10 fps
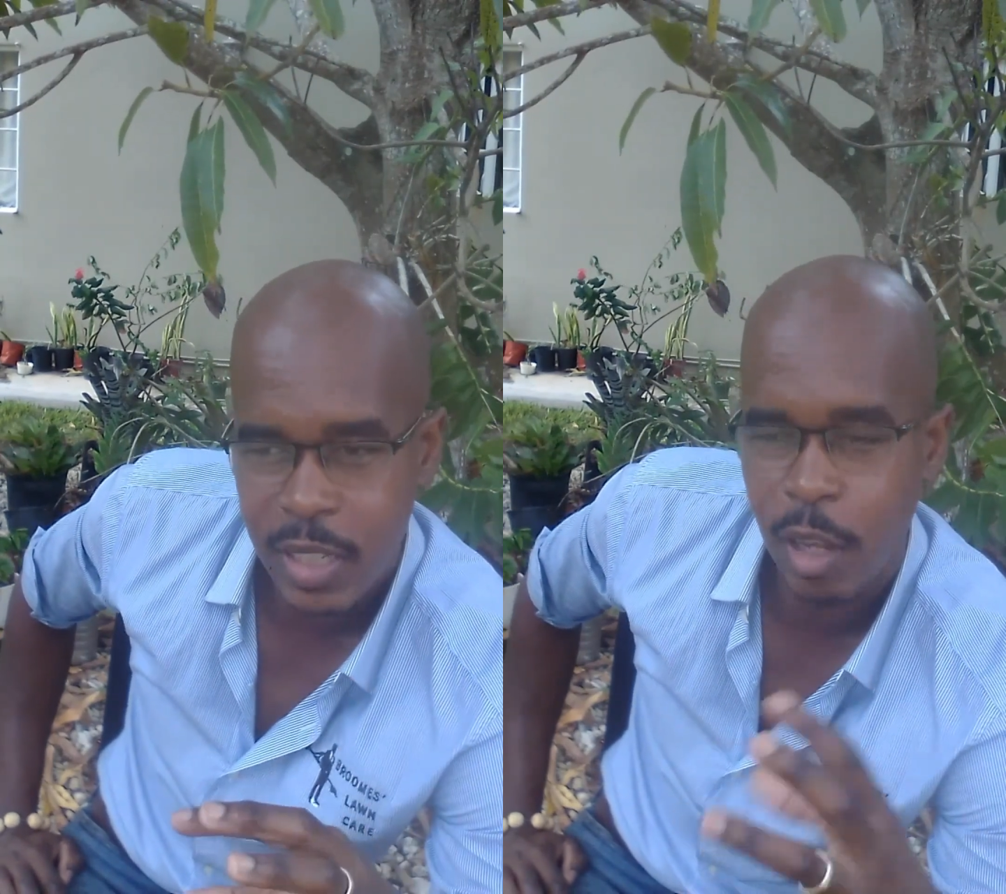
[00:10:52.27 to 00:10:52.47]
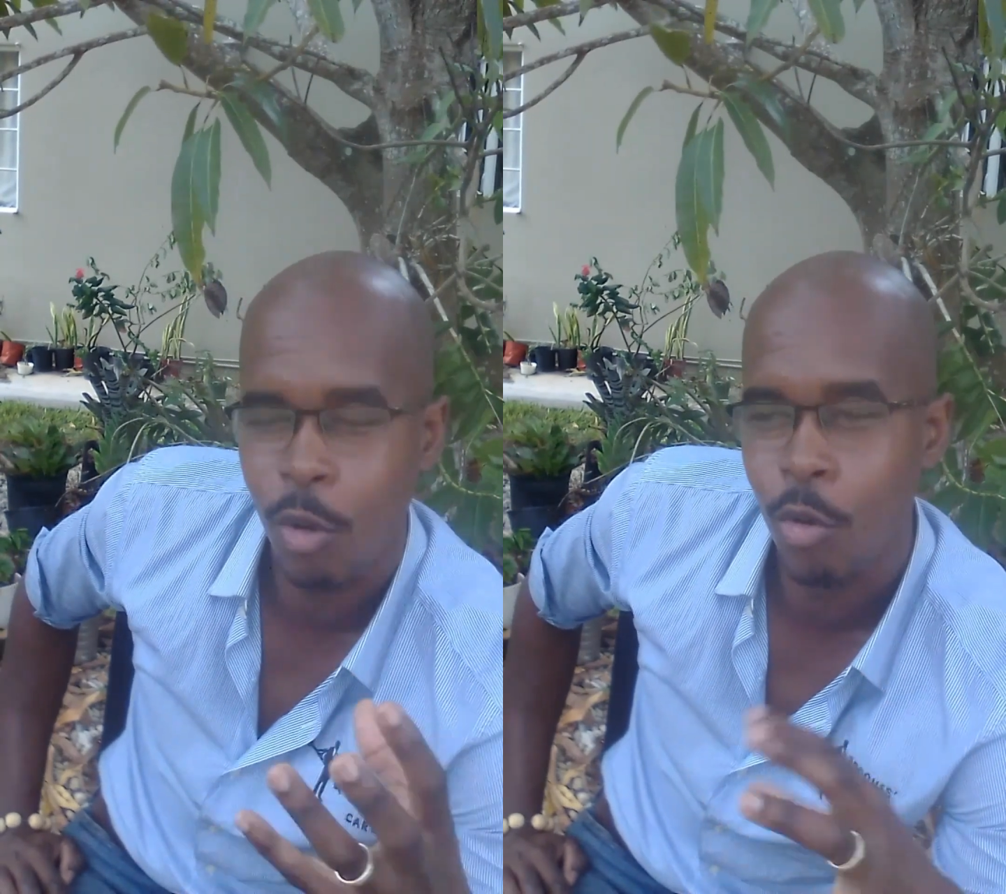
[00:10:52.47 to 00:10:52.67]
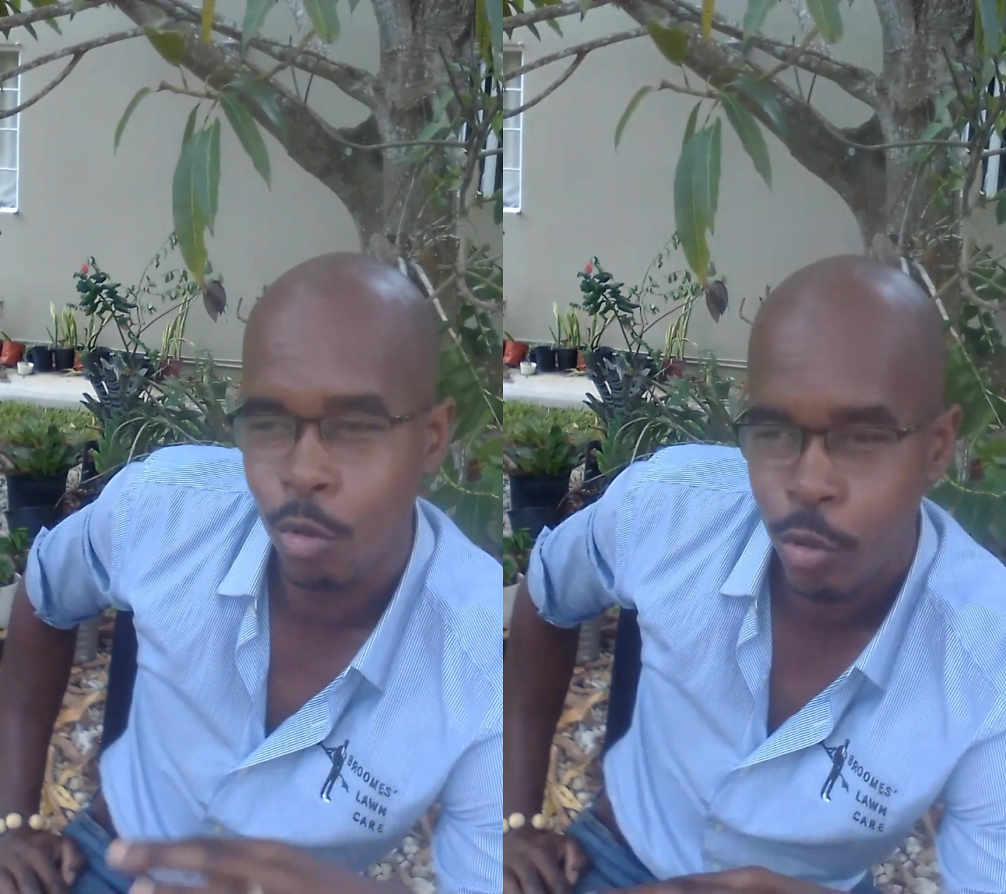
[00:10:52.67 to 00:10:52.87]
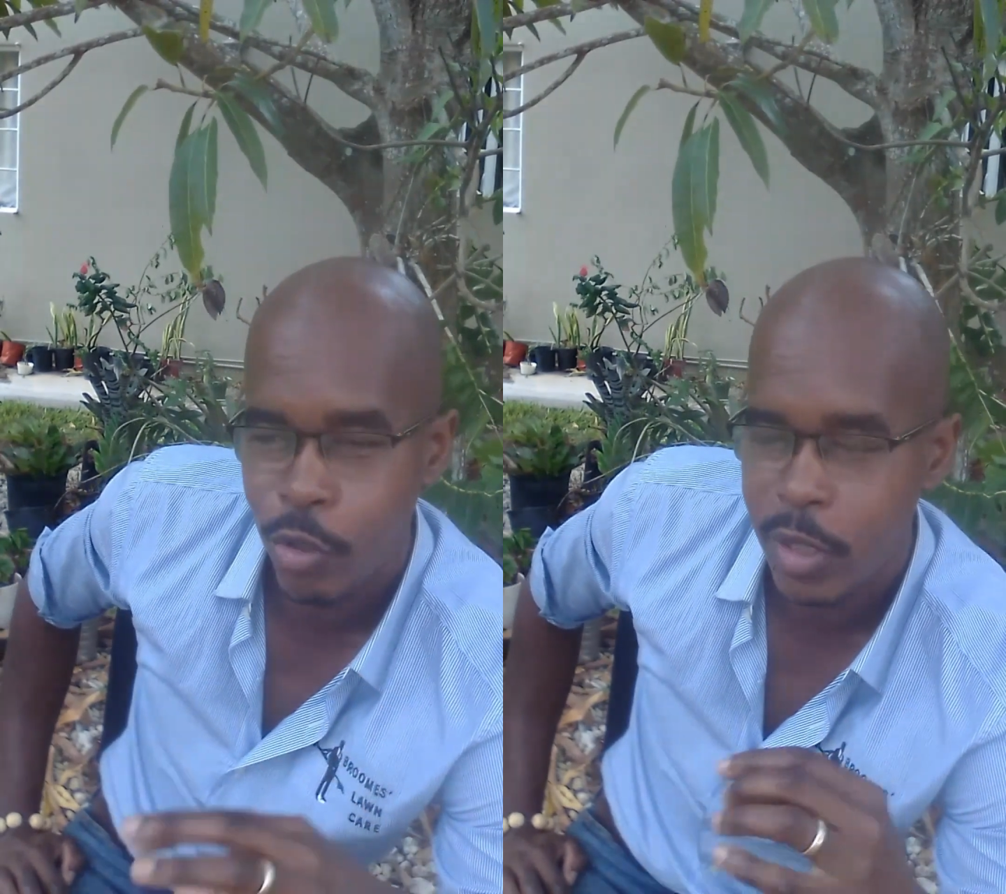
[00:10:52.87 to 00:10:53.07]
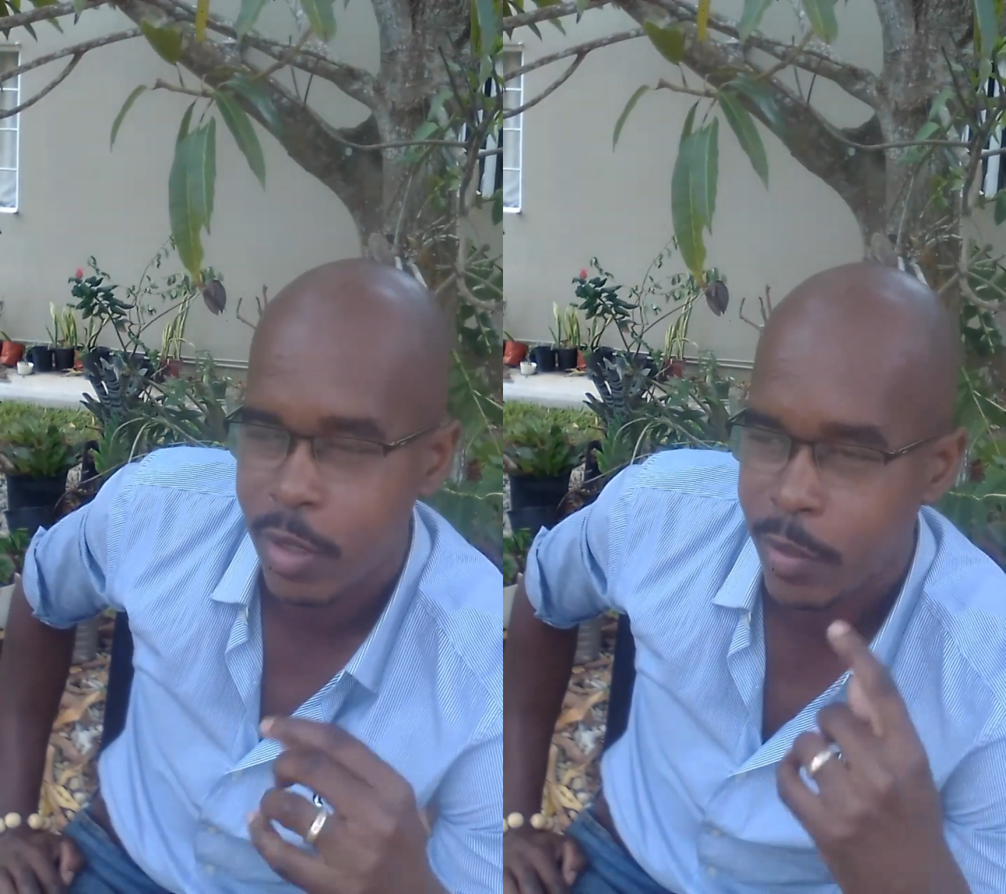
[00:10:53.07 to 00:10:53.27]
it and go
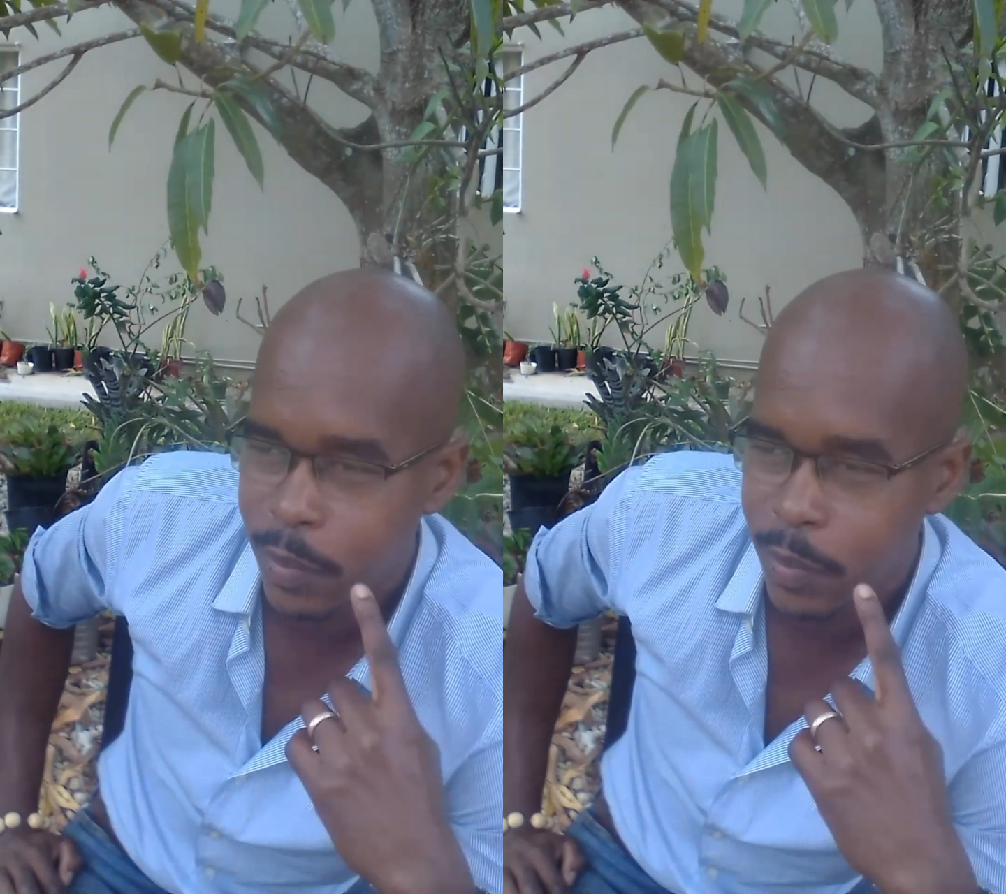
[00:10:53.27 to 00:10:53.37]
through it,